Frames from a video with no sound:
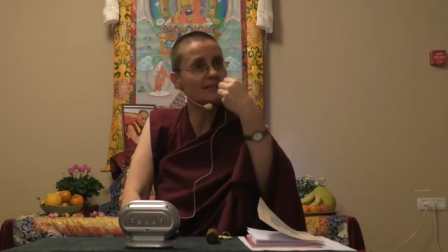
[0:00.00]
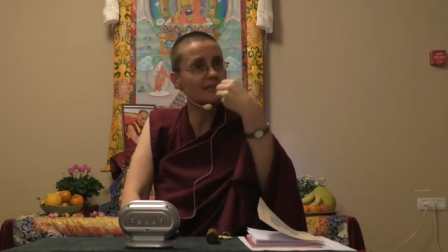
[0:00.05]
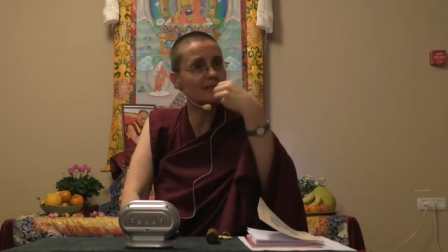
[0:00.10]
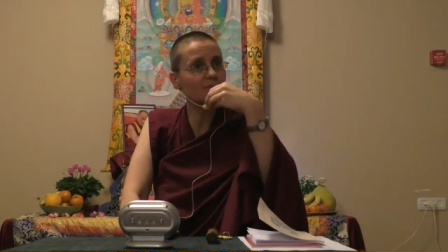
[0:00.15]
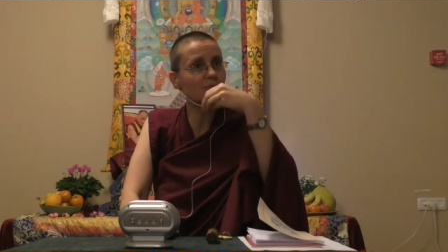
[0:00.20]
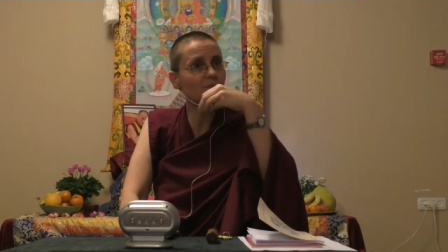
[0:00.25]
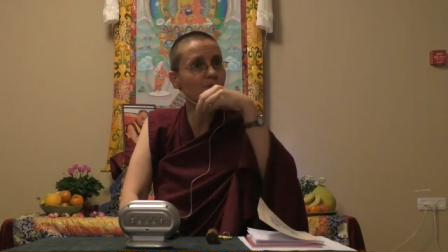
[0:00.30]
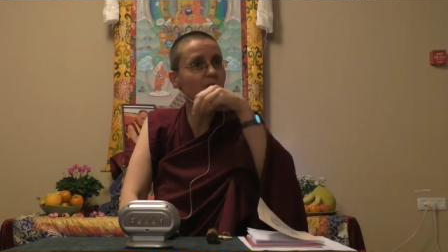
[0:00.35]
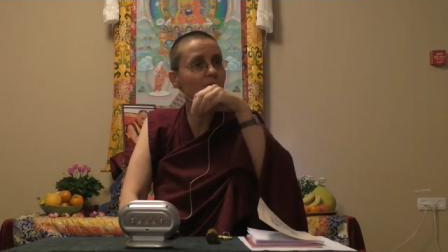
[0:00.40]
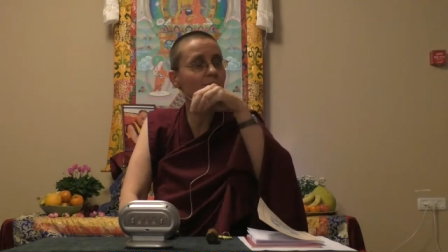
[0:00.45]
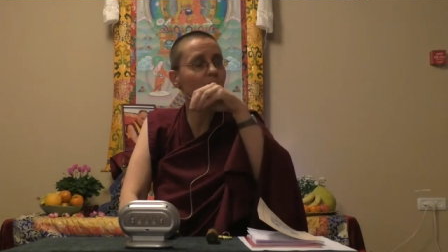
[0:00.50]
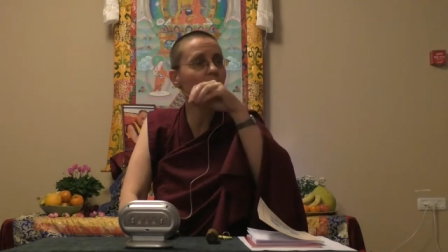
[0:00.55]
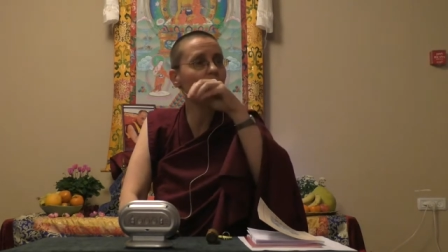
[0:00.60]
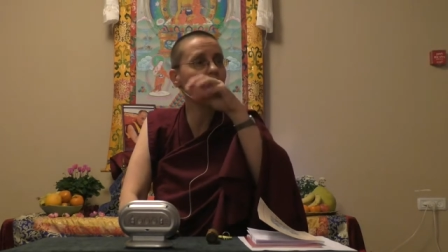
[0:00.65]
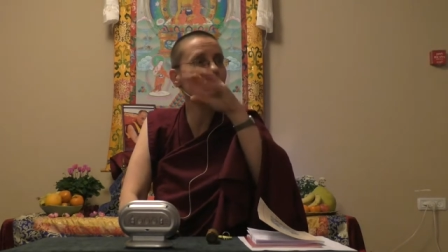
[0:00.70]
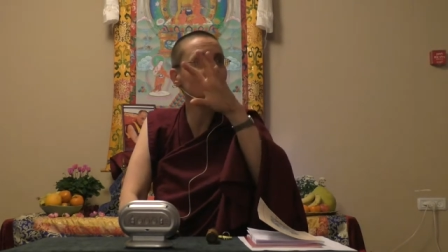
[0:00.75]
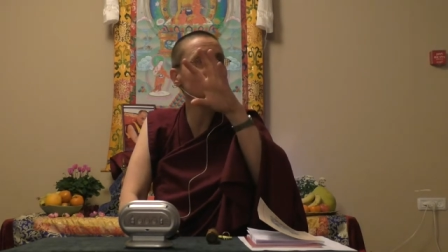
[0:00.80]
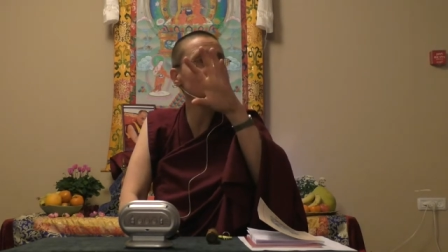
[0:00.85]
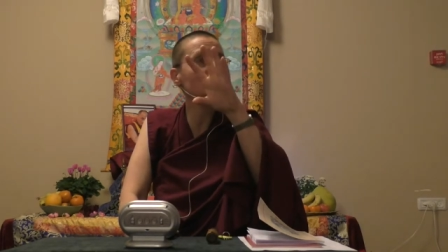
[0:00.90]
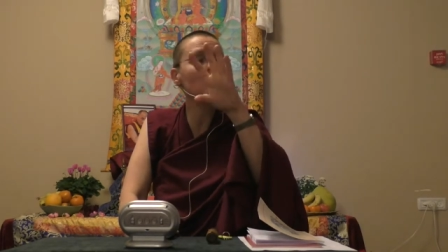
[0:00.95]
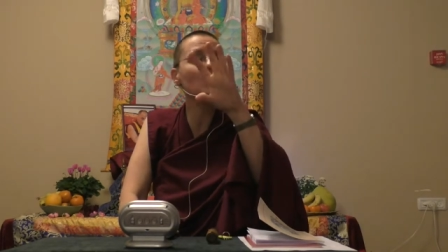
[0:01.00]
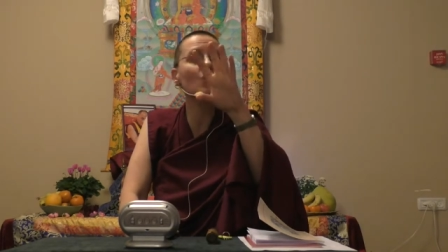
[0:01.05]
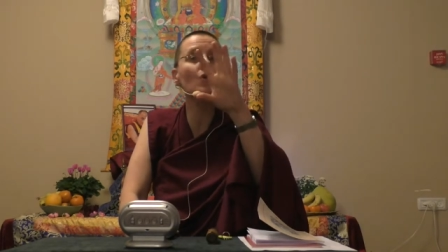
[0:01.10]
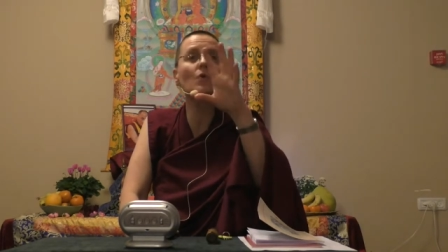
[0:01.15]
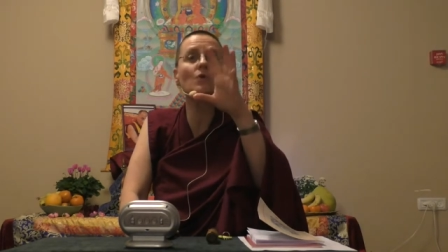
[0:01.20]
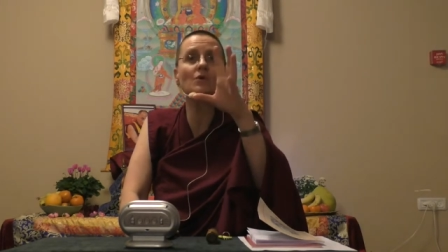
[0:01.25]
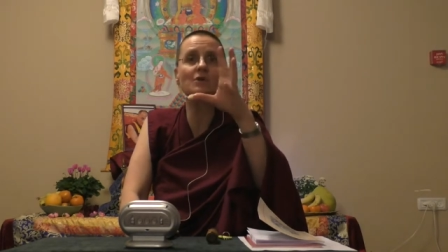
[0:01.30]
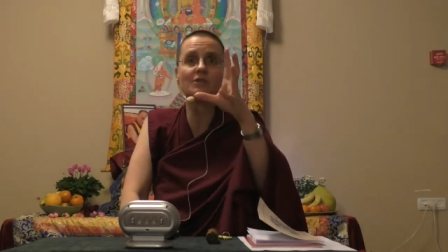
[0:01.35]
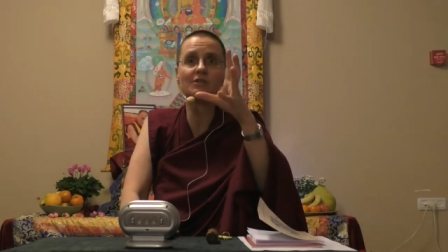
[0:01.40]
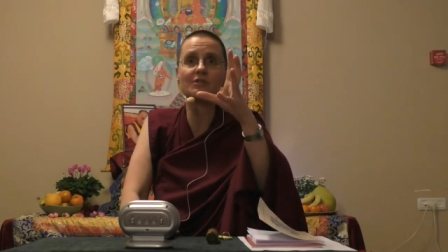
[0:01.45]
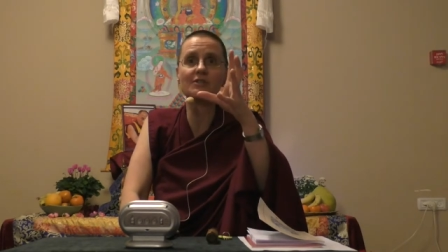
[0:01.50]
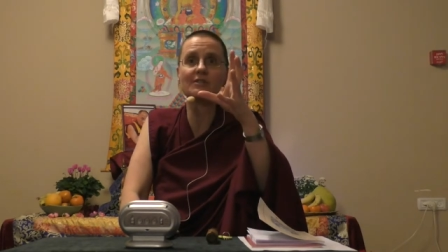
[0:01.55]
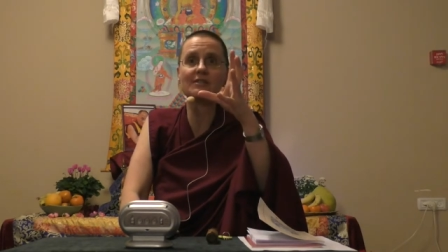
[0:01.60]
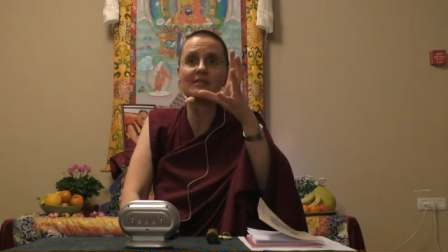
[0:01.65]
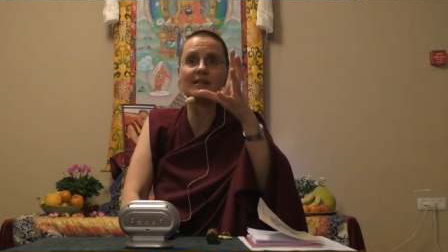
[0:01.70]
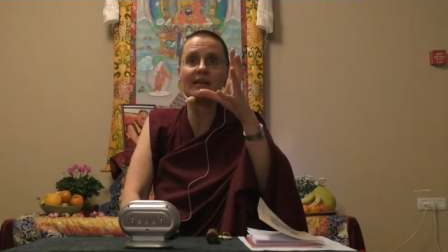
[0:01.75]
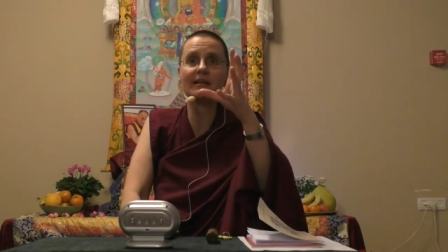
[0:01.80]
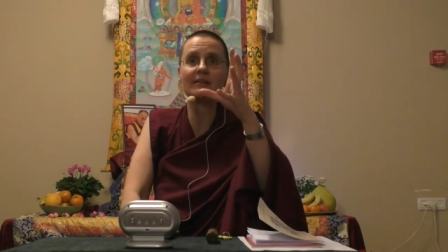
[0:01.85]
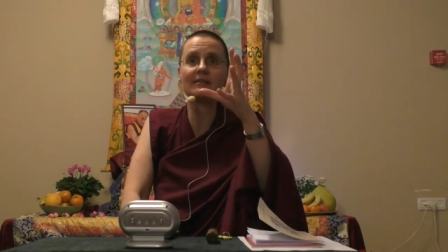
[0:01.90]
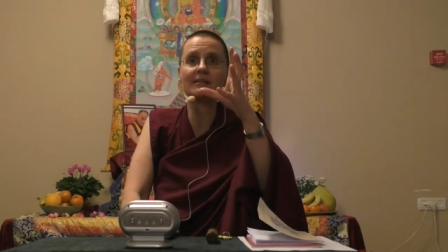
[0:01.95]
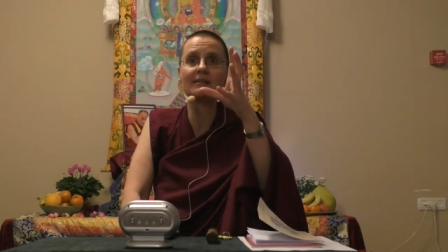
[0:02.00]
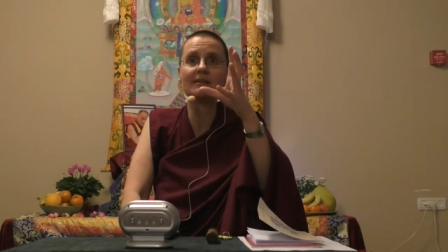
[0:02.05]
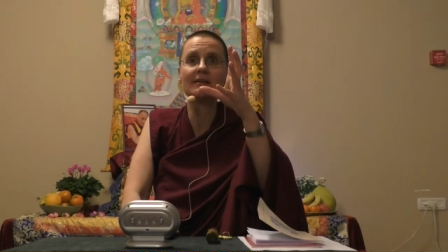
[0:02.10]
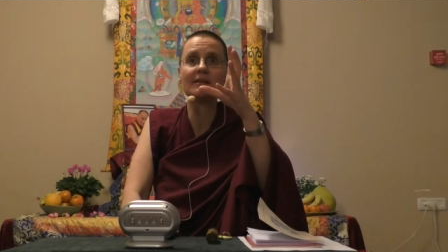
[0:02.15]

and we're born in a coarser state.